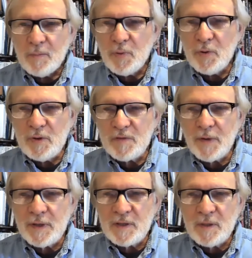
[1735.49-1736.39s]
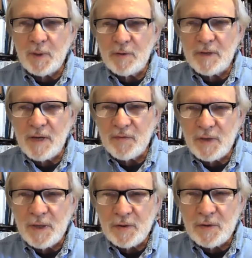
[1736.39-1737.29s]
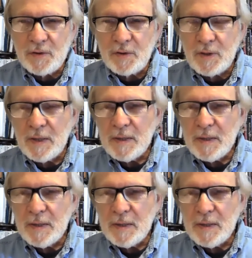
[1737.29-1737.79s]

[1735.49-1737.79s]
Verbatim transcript: produce very similar definitions,